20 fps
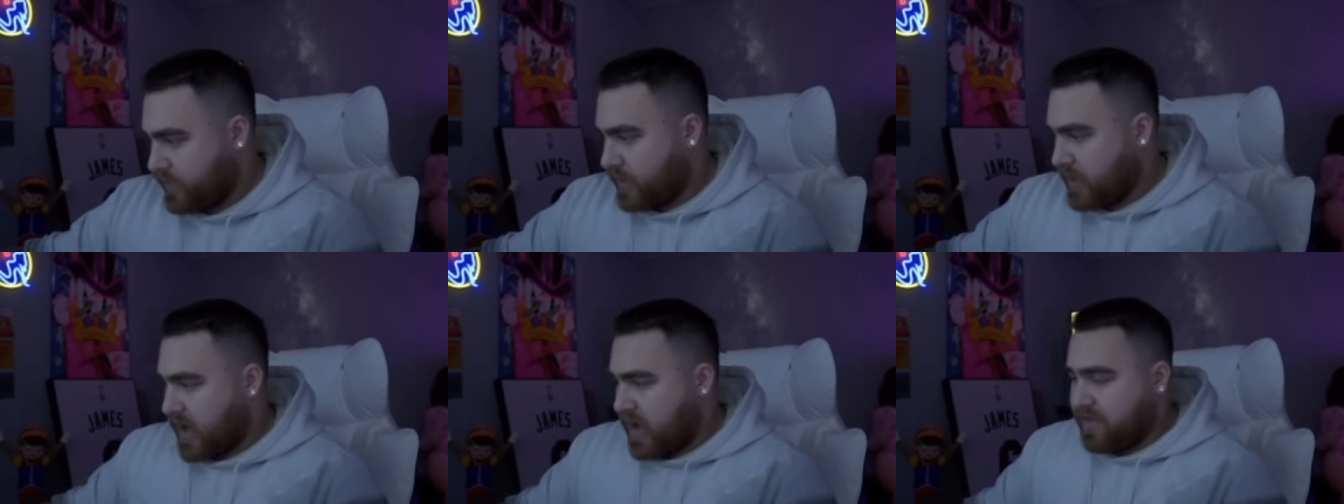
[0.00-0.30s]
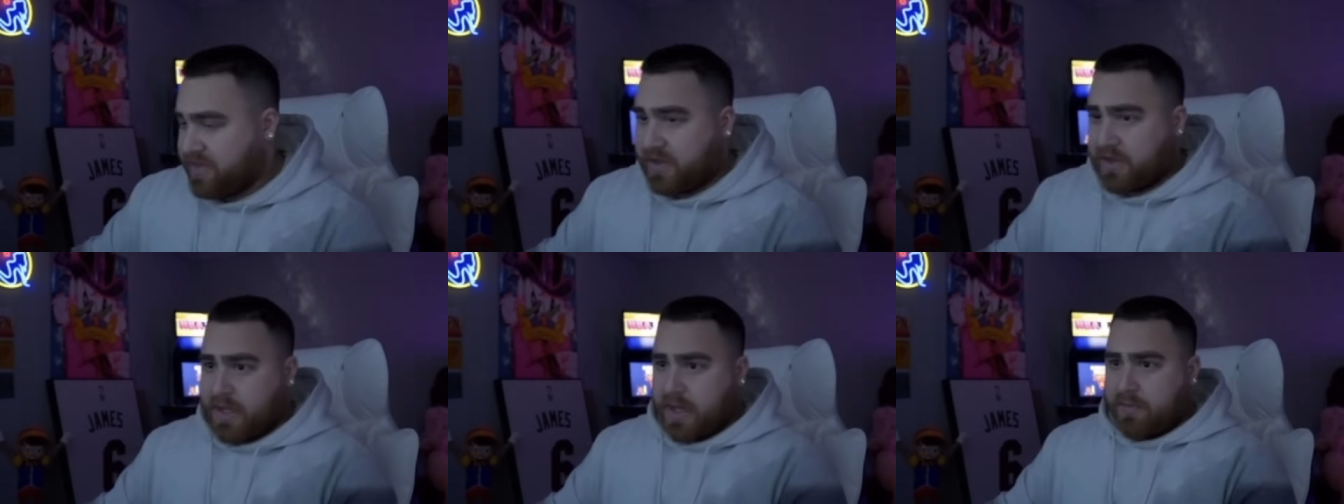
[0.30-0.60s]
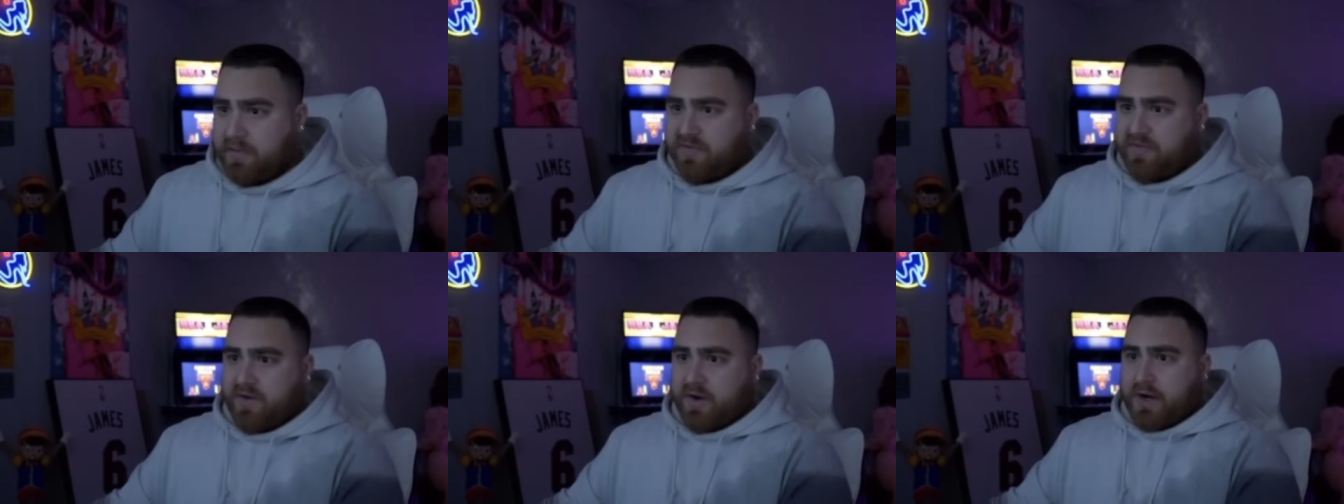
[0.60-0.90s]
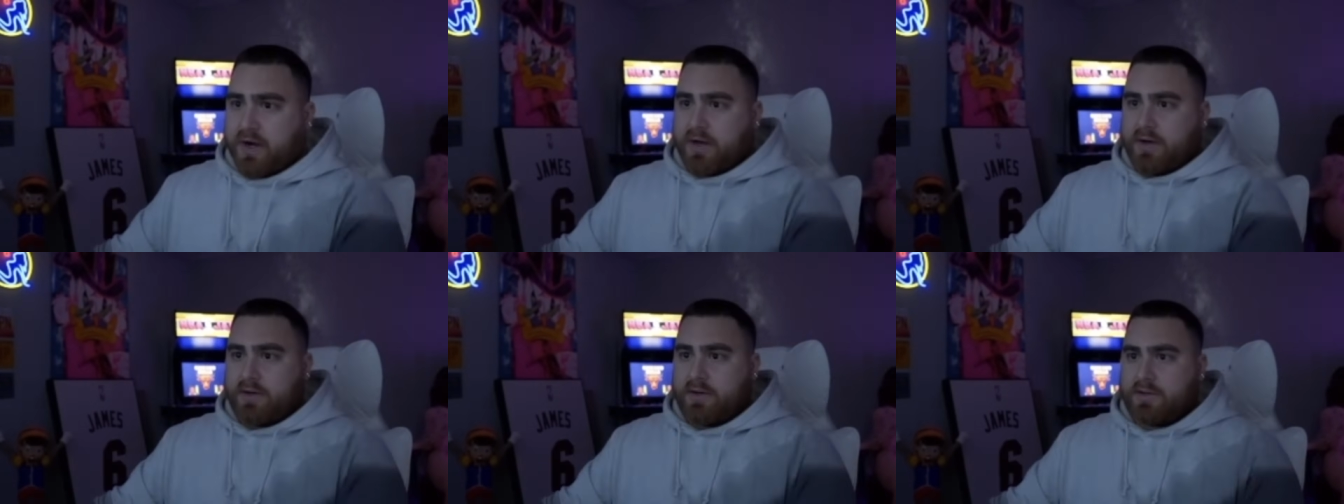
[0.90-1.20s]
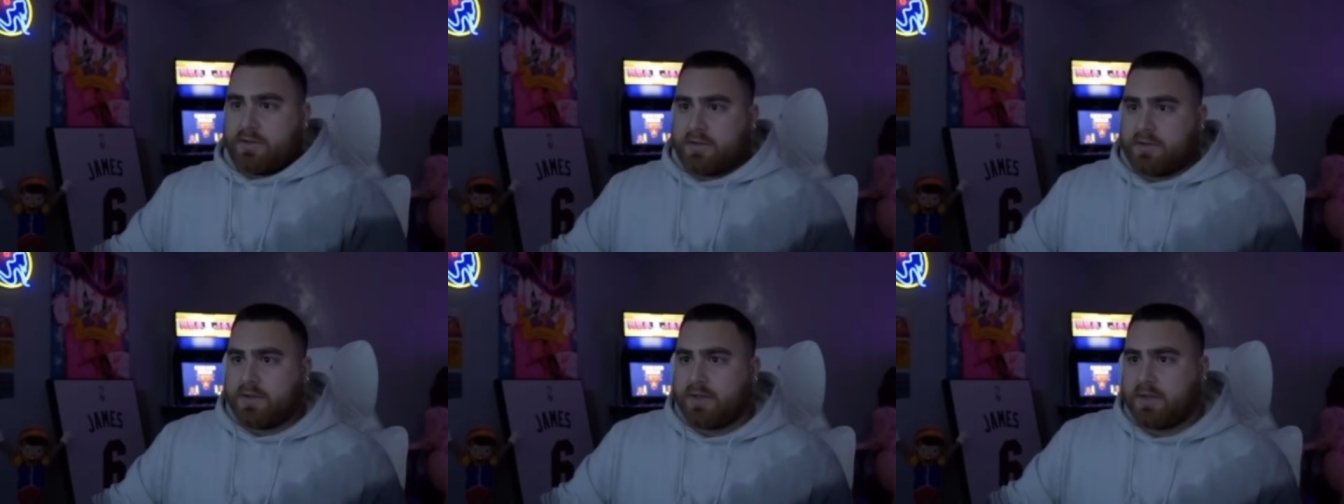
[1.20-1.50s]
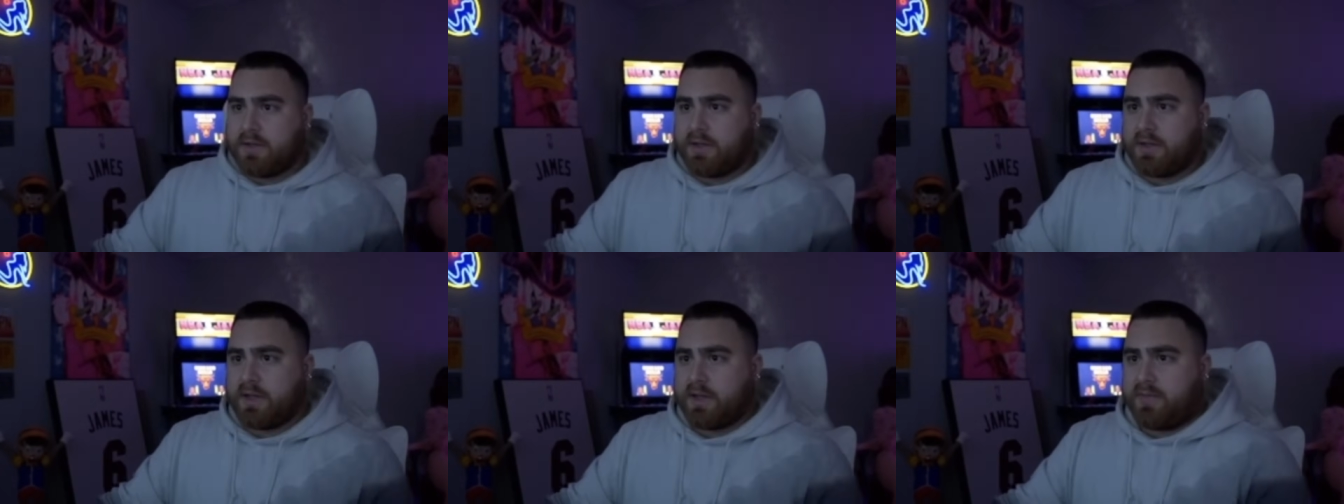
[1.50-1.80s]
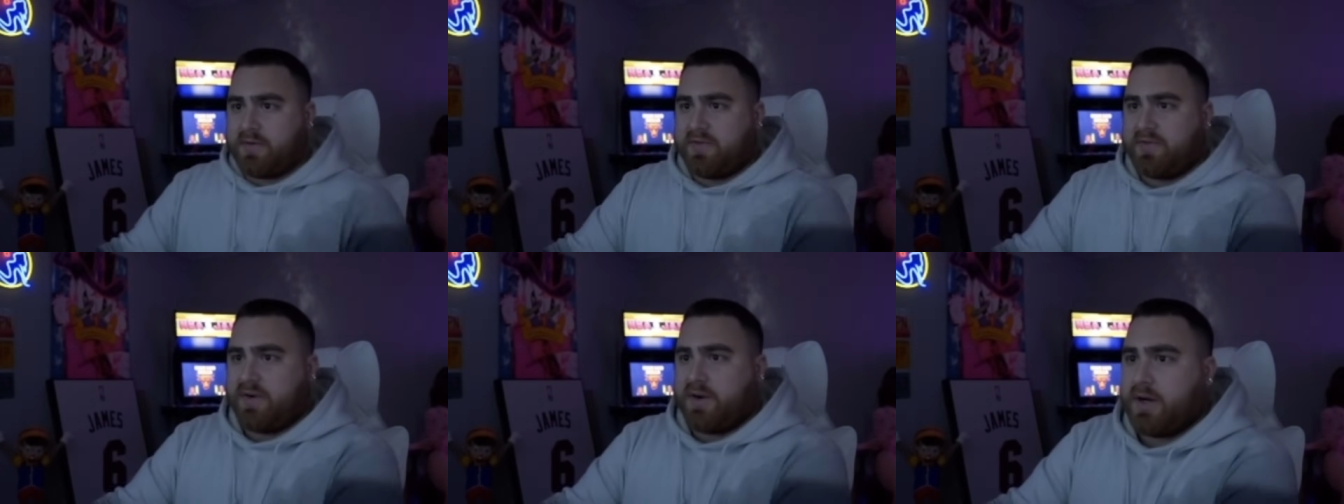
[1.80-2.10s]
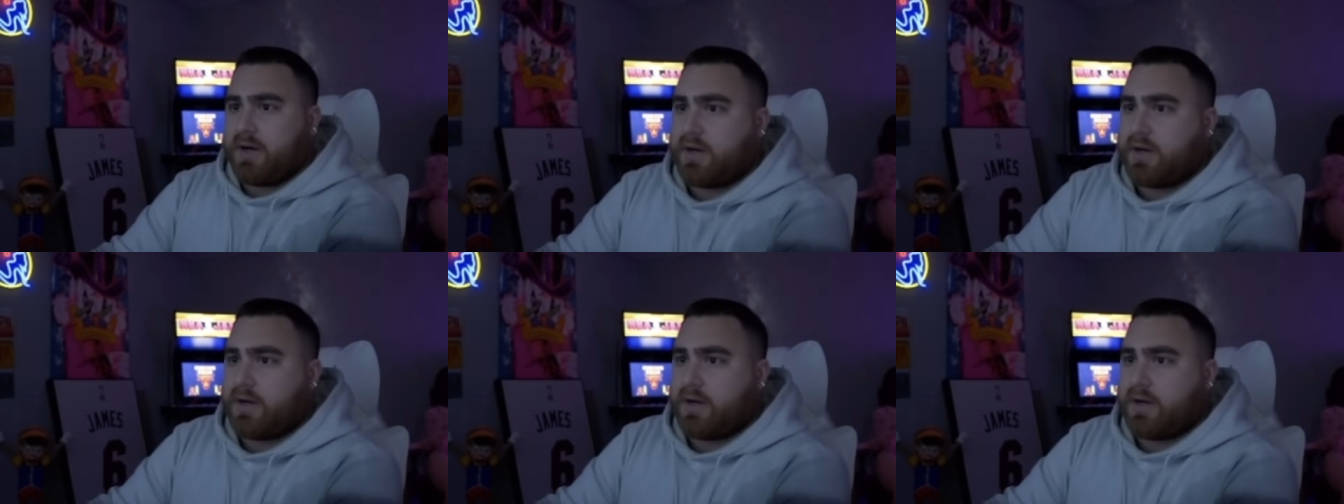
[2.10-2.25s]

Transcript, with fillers: I mm-hmm. think that'd be fire. I think that'd be fire.